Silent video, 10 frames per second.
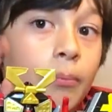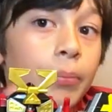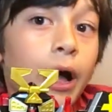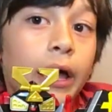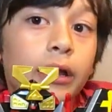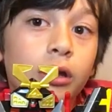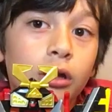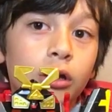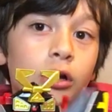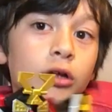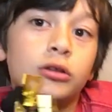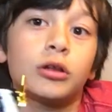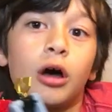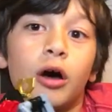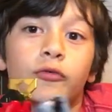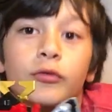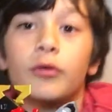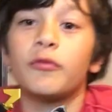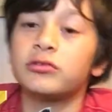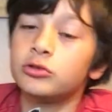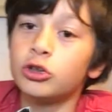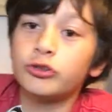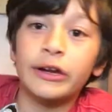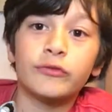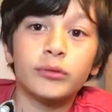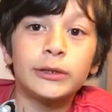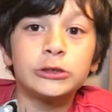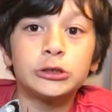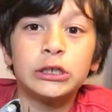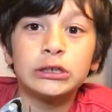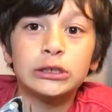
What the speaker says: but due to transformation,